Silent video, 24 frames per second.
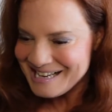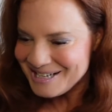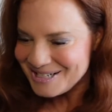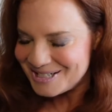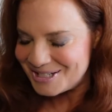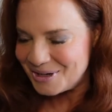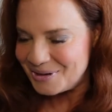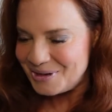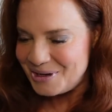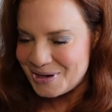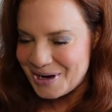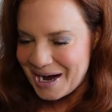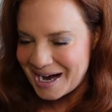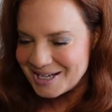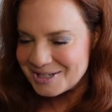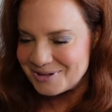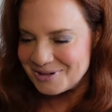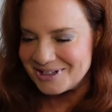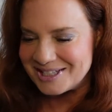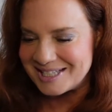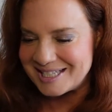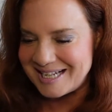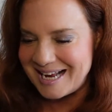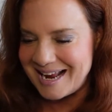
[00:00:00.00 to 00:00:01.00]
So you guys
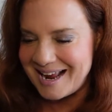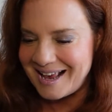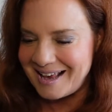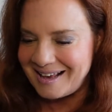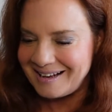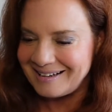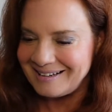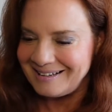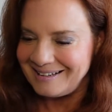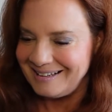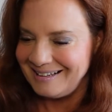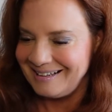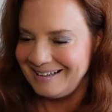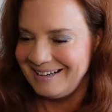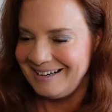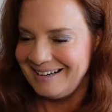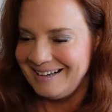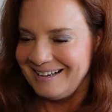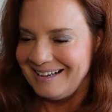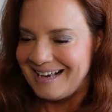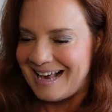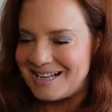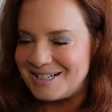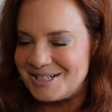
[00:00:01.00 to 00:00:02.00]
will see it
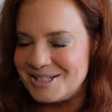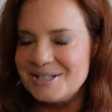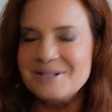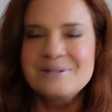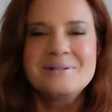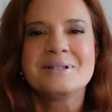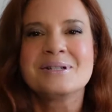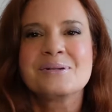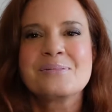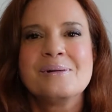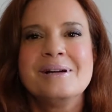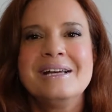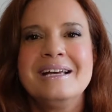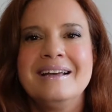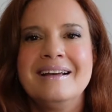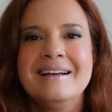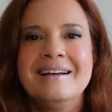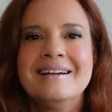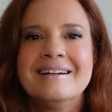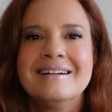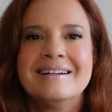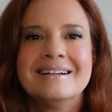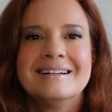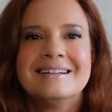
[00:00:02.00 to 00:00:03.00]
as soon as
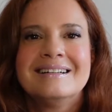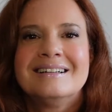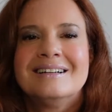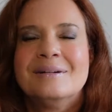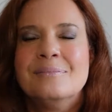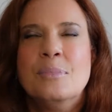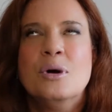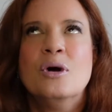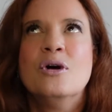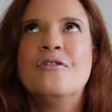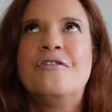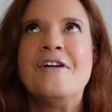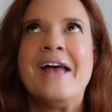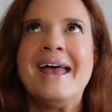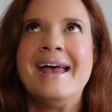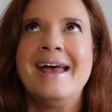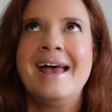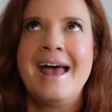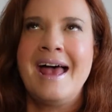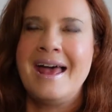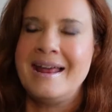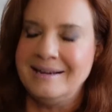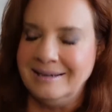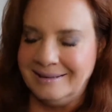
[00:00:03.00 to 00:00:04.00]
we move
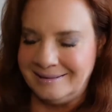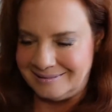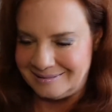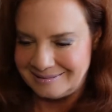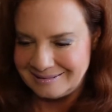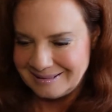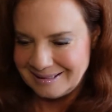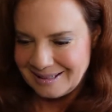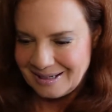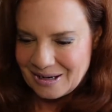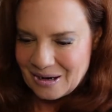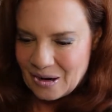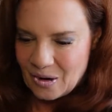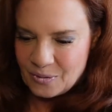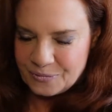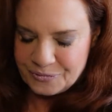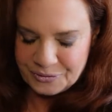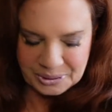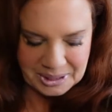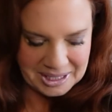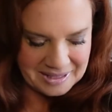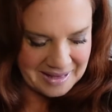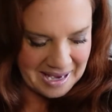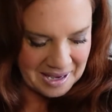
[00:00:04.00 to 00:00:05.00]
in.
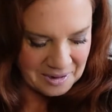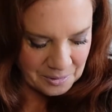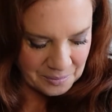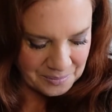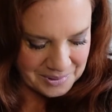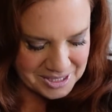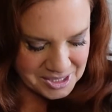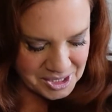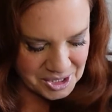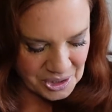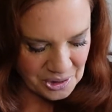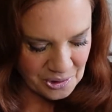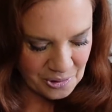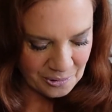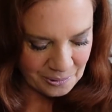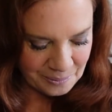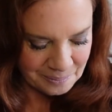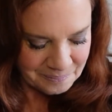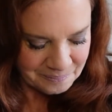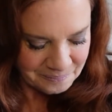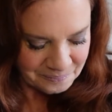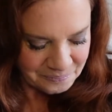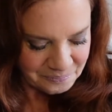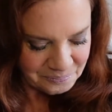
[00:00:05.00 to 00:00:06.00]
Hopefully that'll be
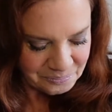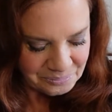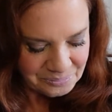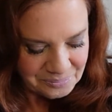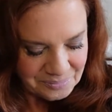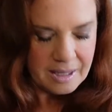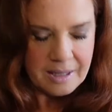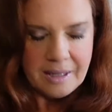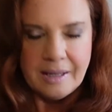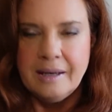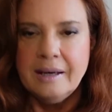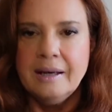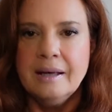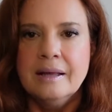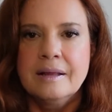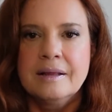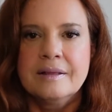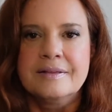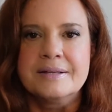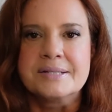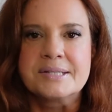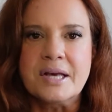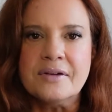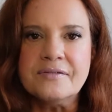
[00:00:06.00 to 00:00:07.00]
soon.
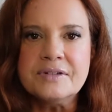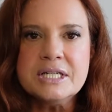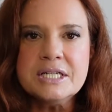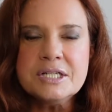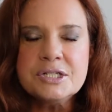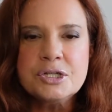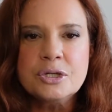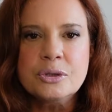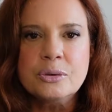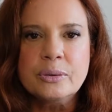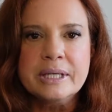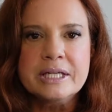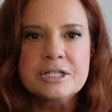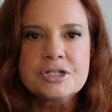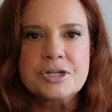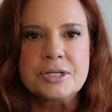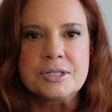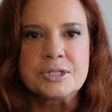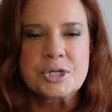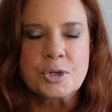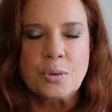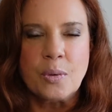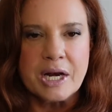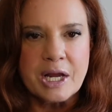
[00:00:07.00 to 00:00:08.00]
The seventy-two inch
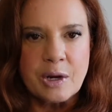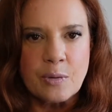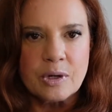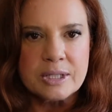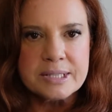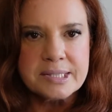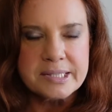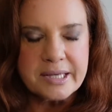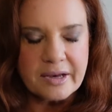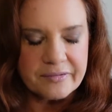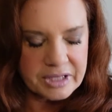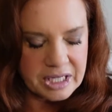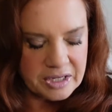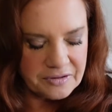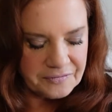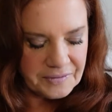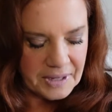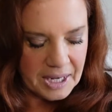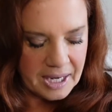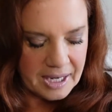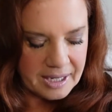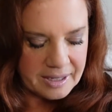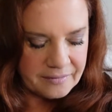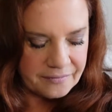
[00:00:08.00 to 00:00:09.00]
is twenty-one
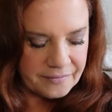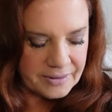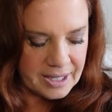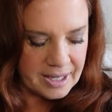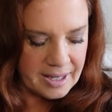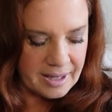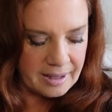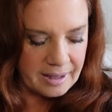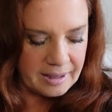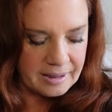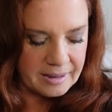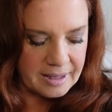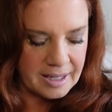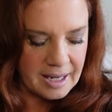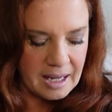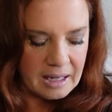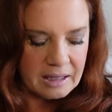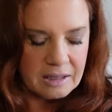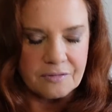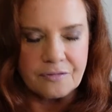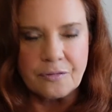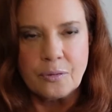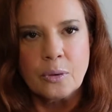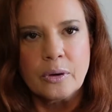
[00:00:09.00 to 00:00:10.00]
seventy-five and the
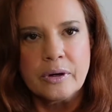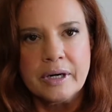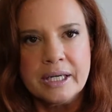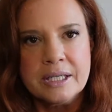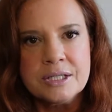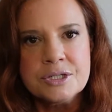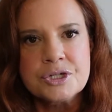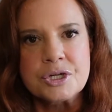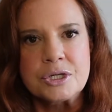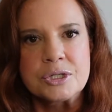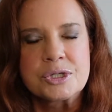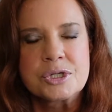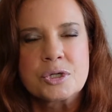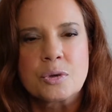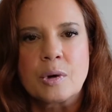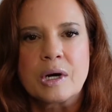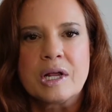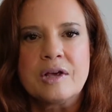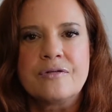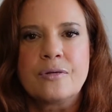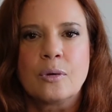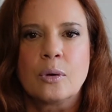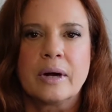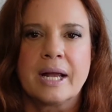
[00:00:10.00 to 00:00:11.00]
eighty-four inch is
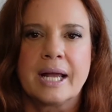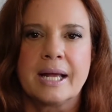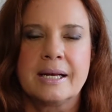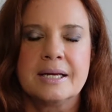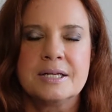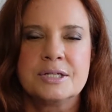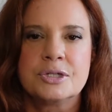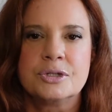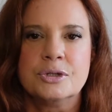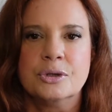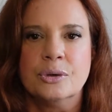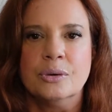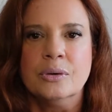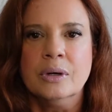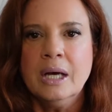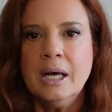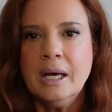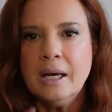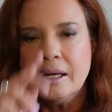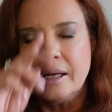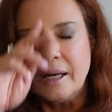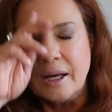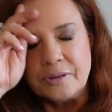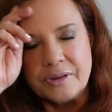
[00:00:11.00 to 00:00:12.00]
twenty-four eighty-two.
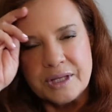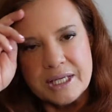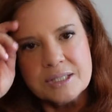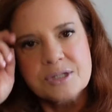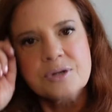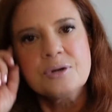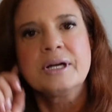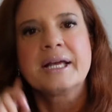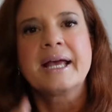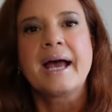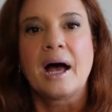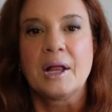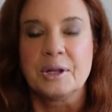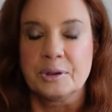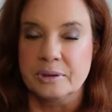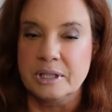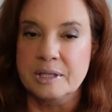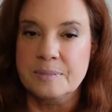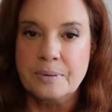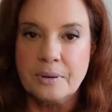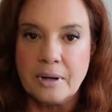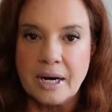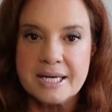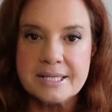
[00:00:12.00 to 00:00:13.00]
Now these are
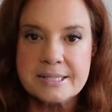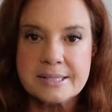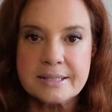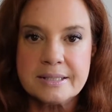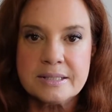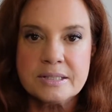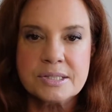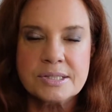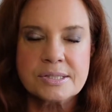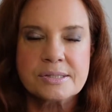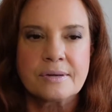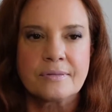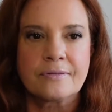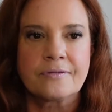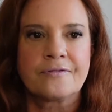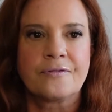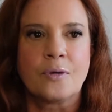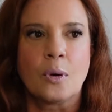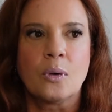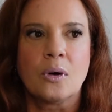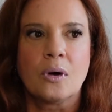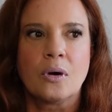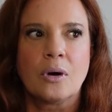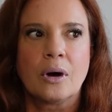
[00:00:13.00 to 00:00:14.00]
gallery prices
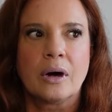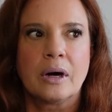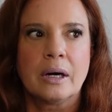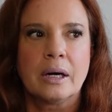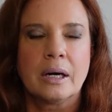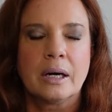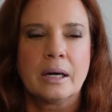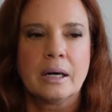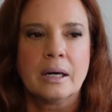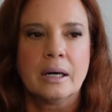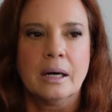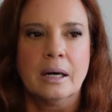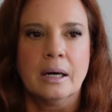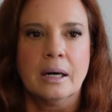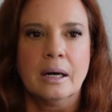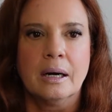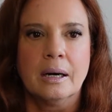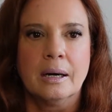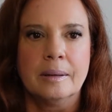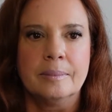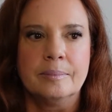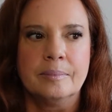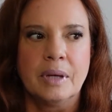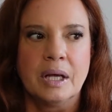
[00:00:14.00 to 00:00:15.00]
for
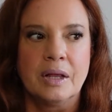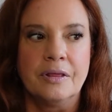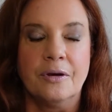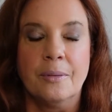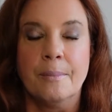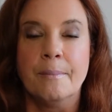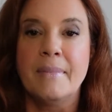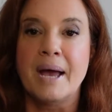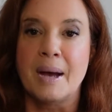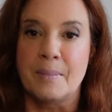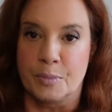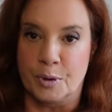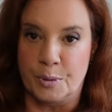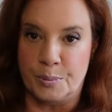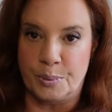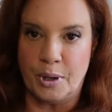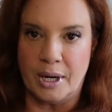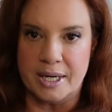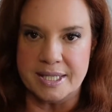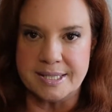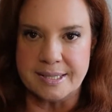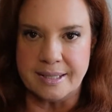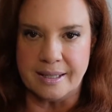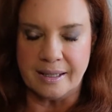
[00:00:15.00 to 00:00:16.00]
um, the member
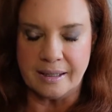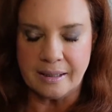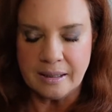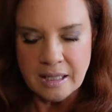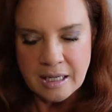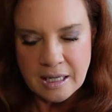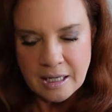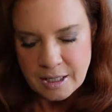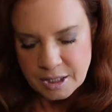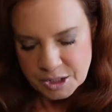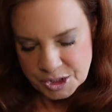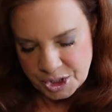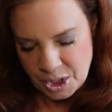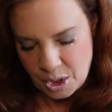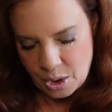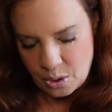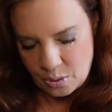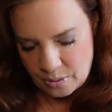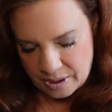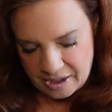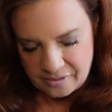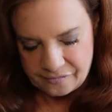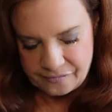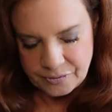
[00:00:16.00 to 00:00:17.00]
pricing.
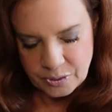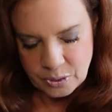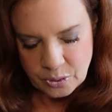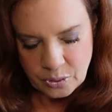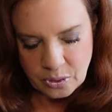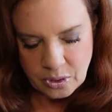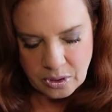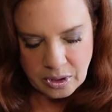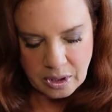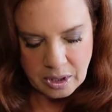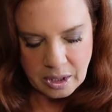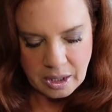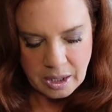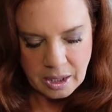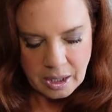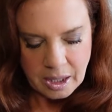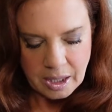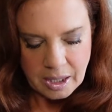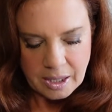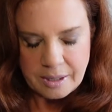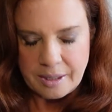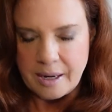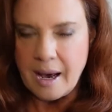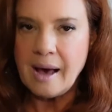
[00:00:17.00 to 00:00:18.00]
So if you're
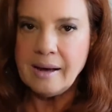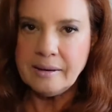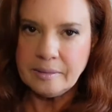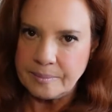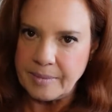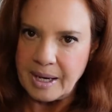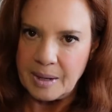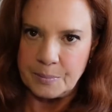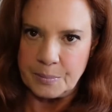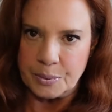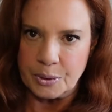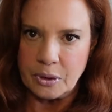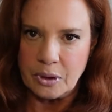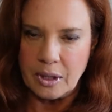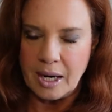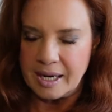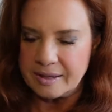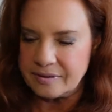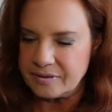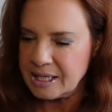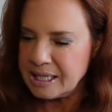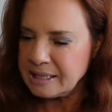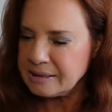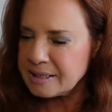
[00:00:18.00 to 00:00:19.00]
not a member, I
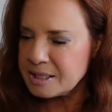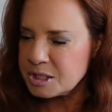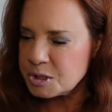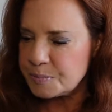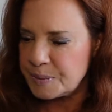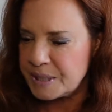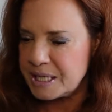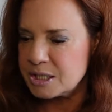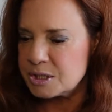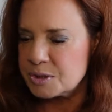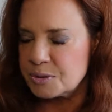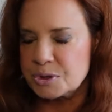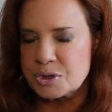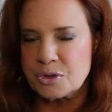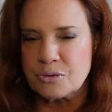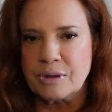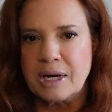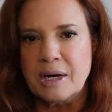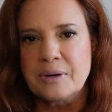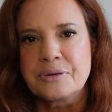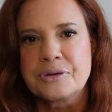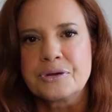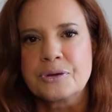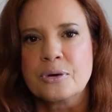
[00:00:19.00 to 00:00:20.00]
think this piece was
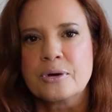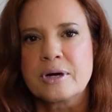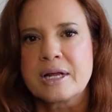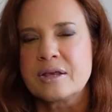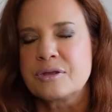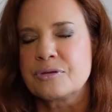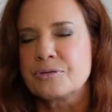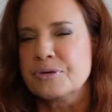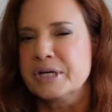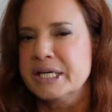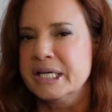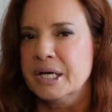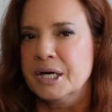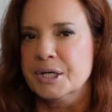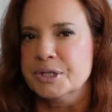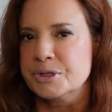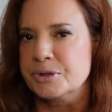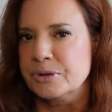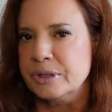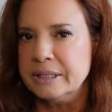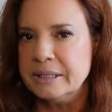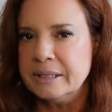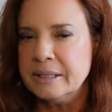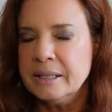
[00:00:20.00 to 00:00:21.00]
around thirty-three
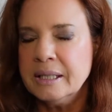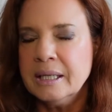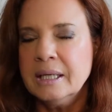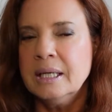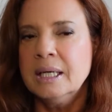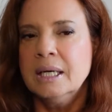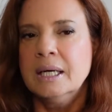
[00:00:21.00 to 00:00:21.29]
hundred dollars.